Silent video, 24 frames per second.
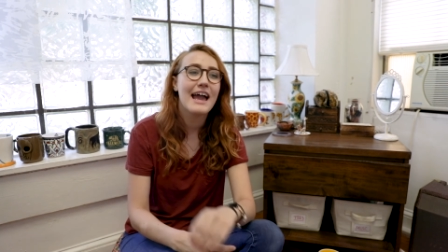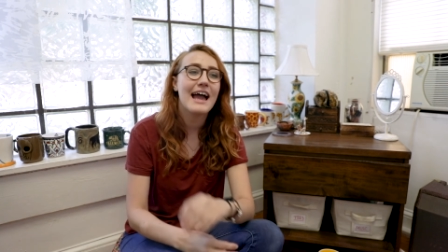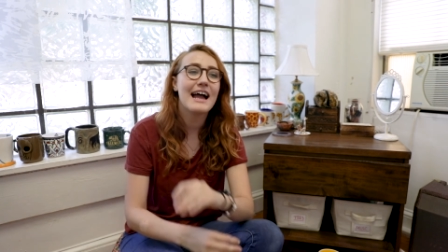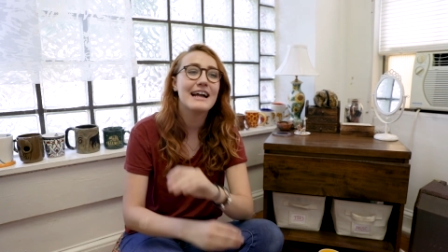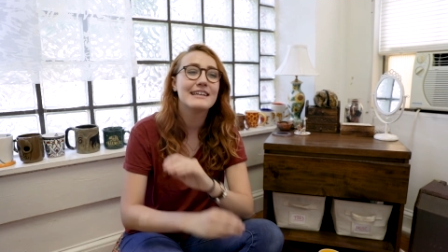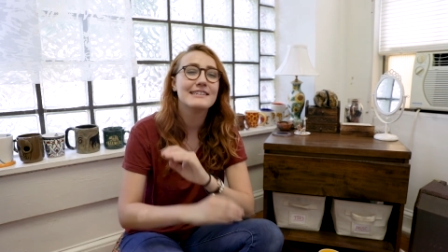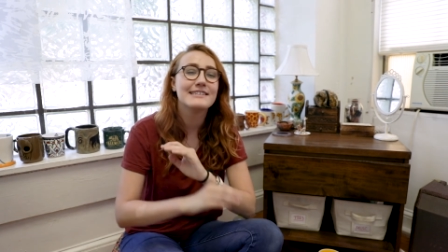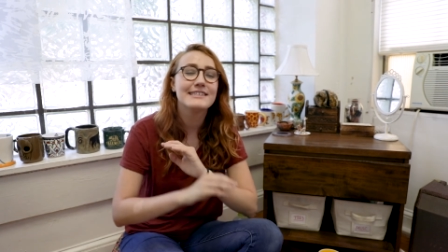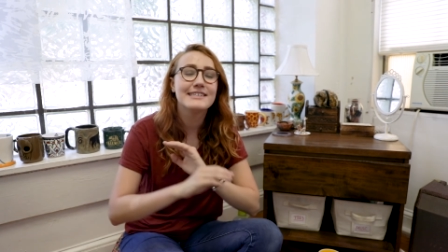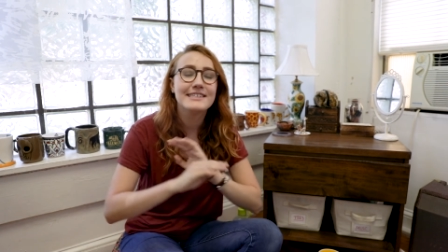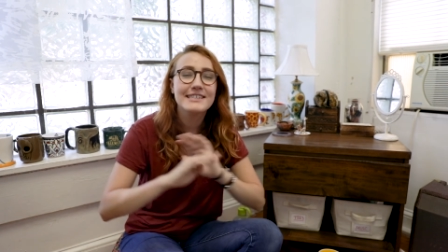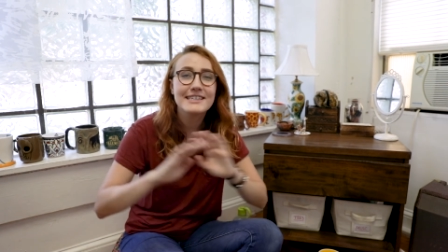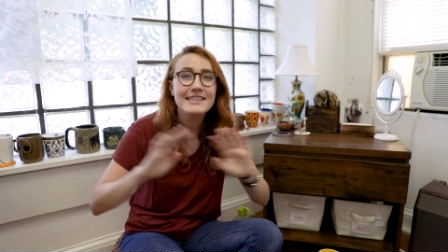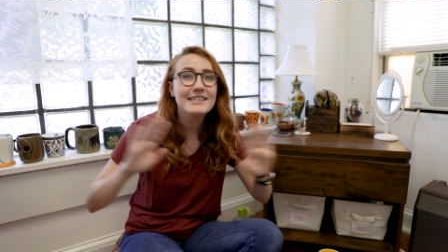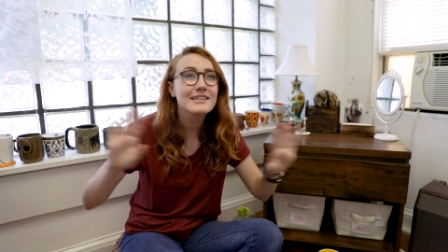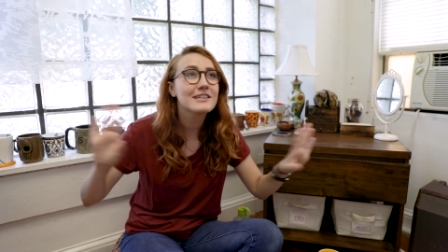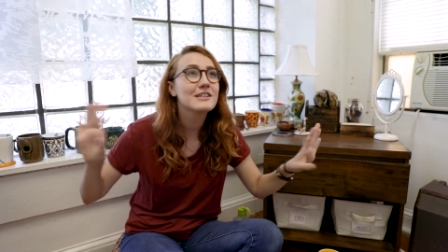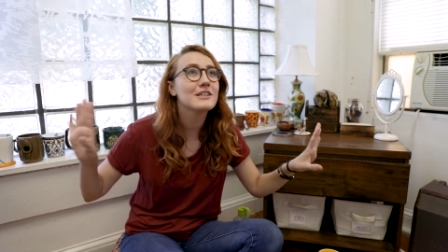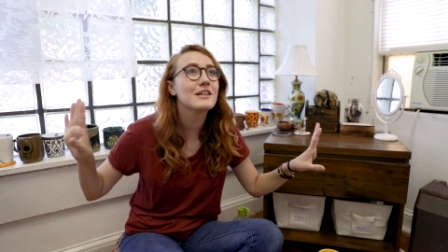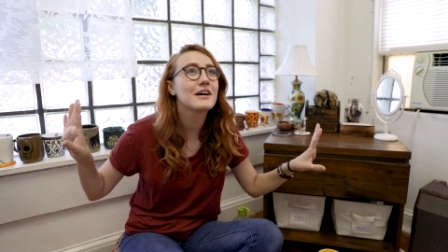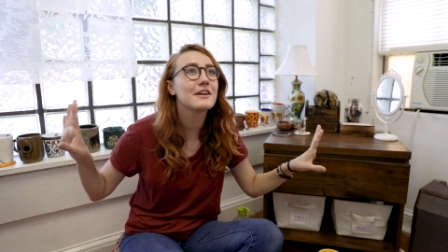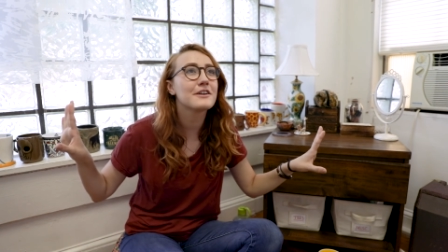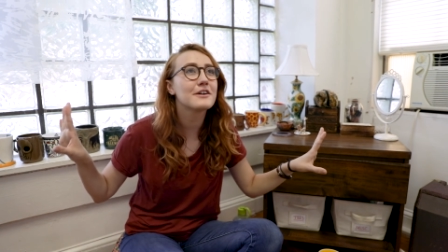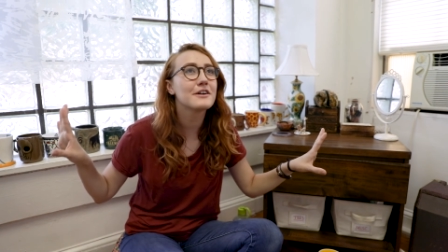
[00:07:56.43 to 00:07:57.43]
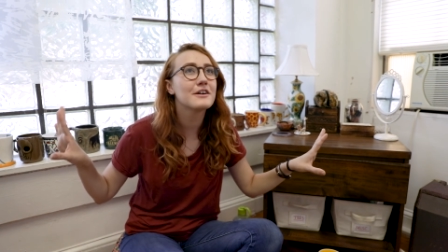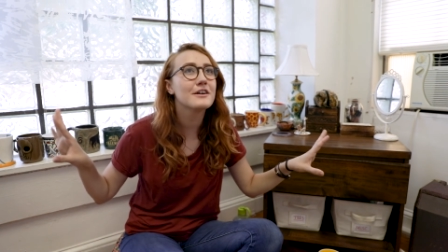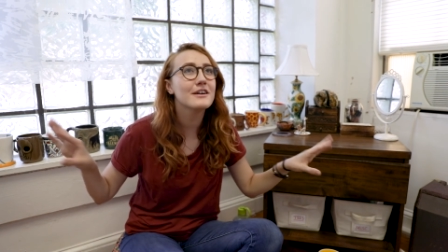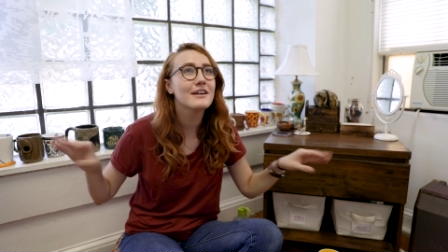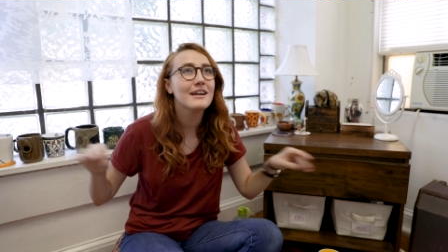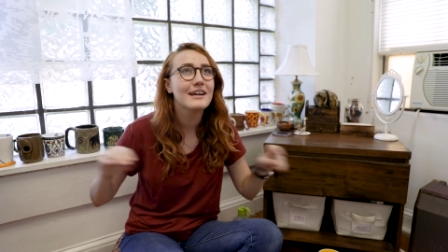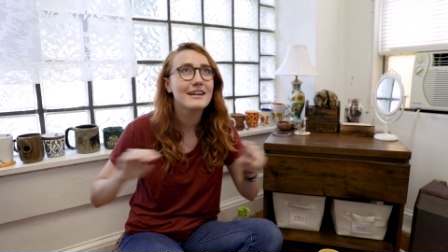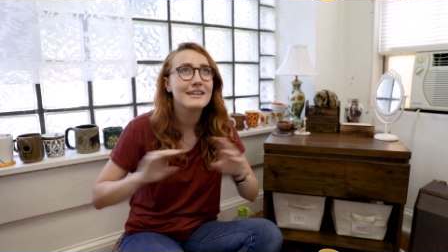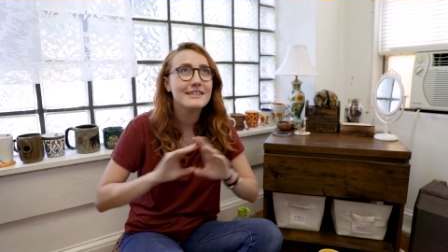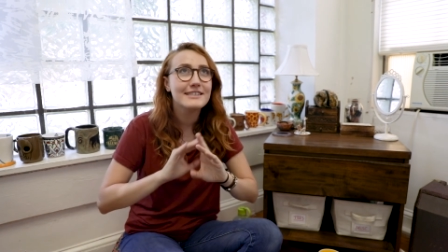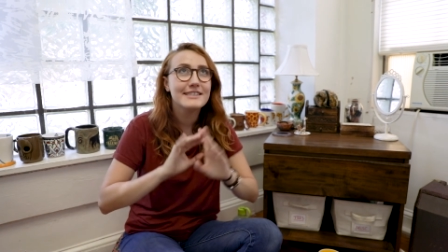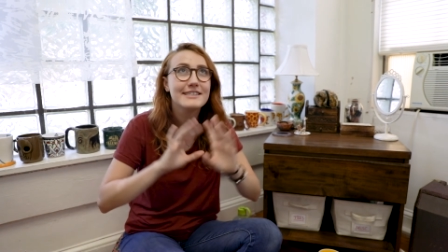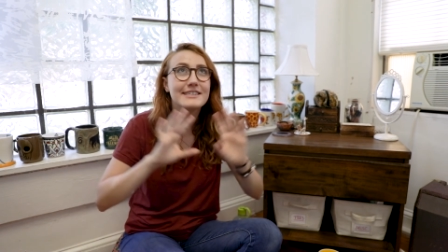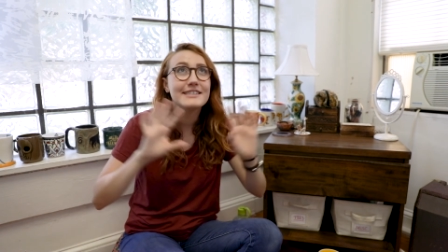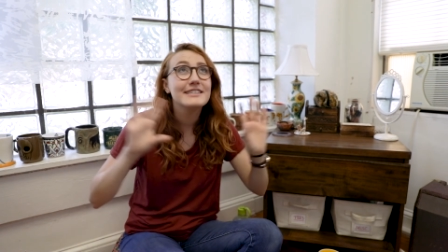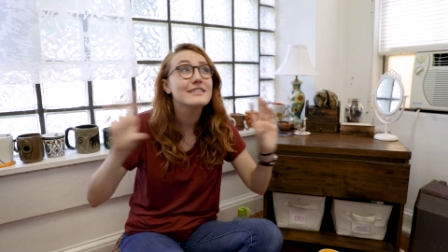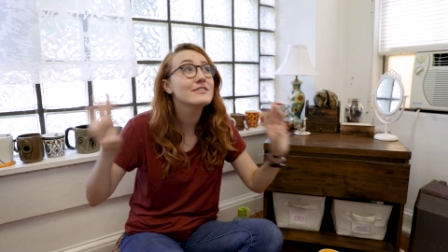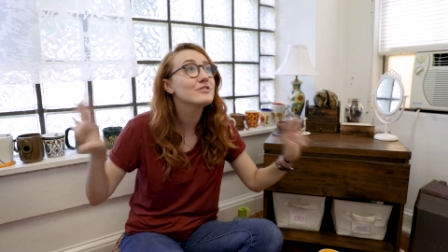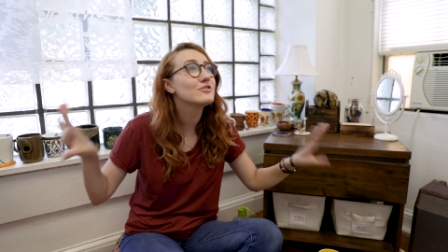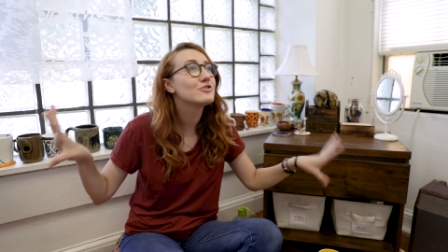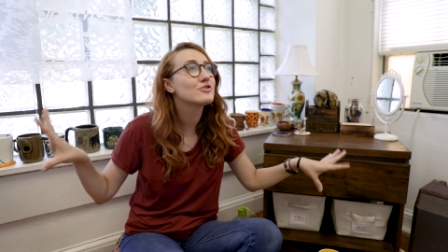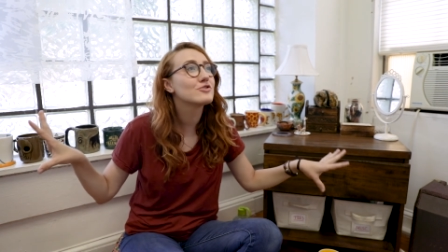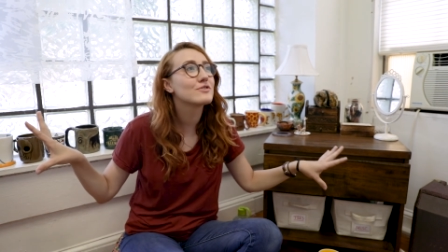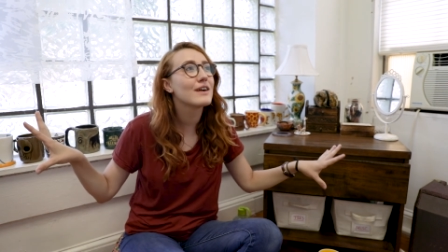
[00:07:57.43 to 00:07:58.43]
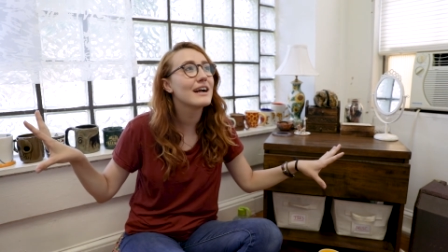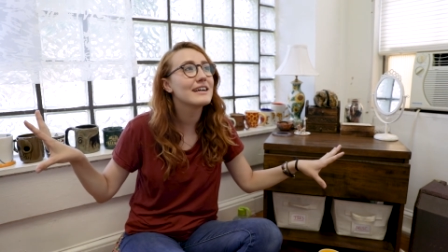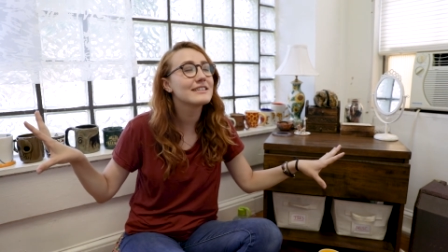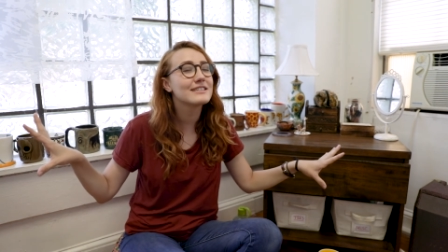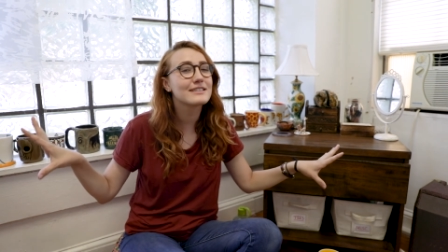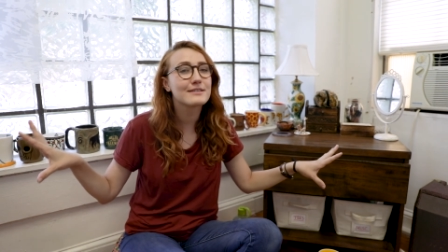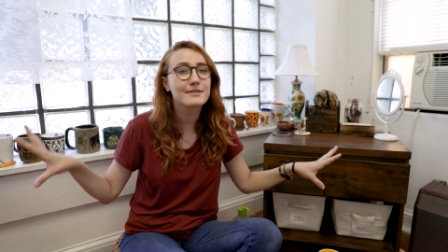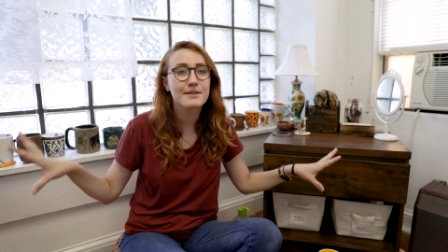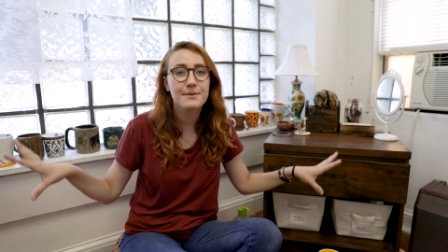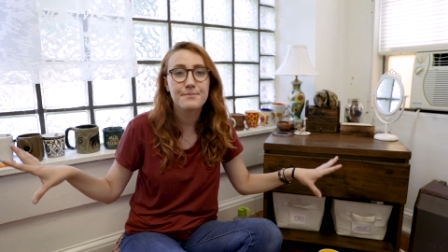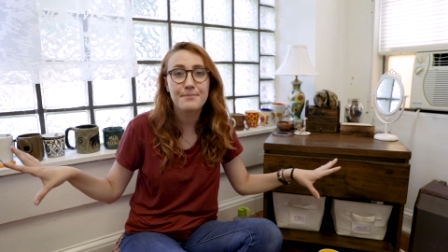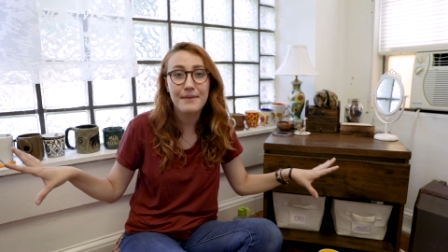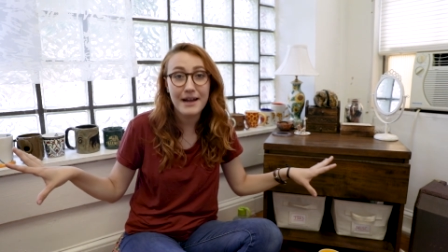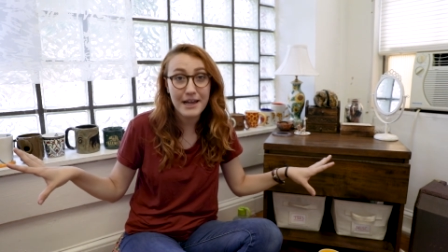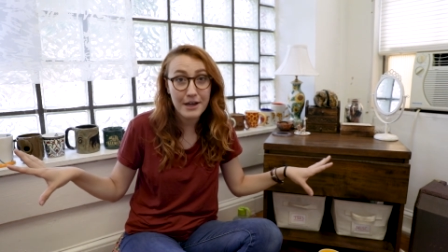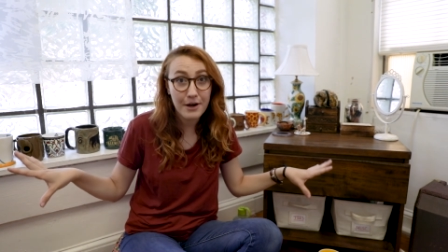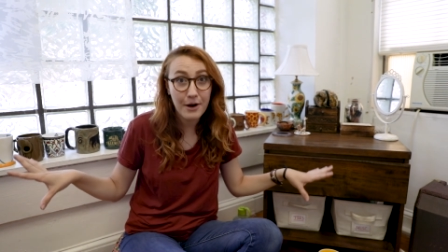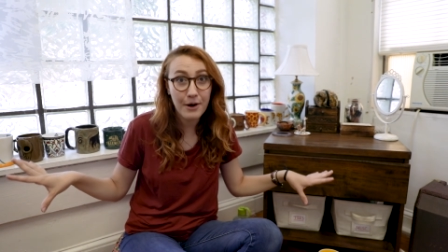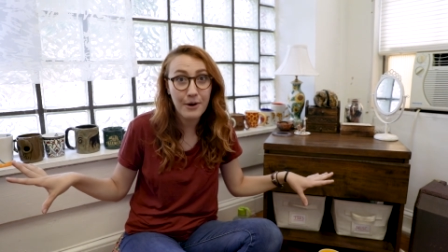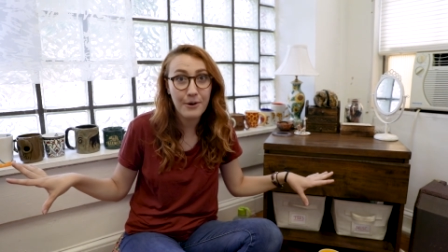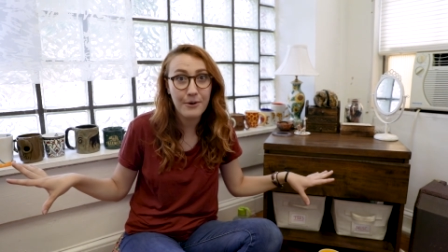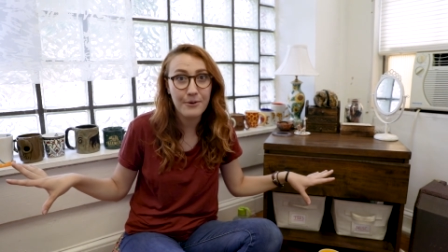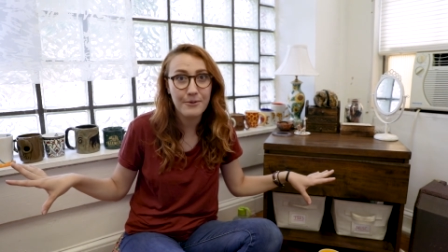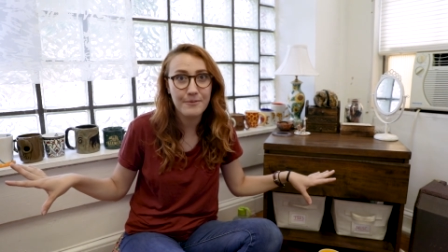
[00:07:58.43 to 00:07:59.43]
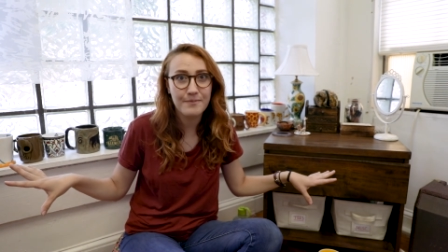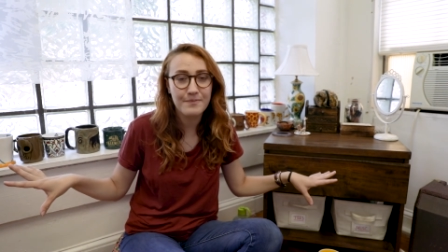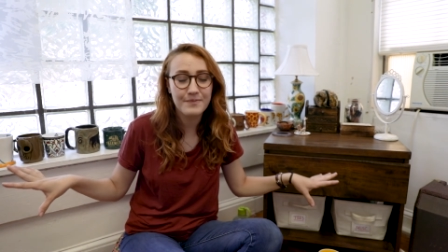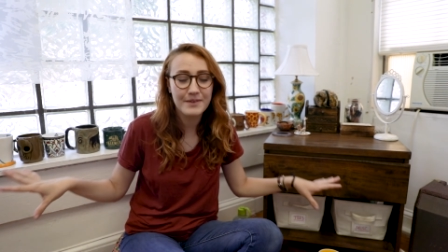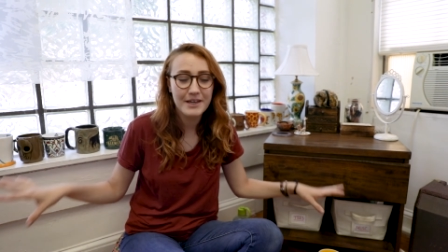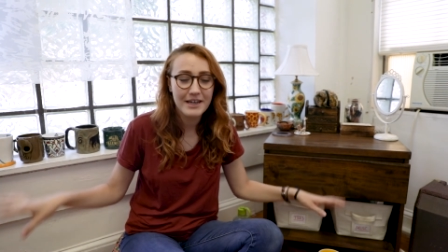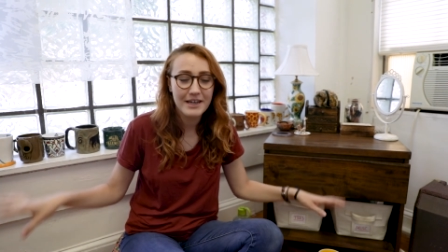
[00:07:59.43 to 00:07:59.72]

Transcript: and declutter, de-stress my home.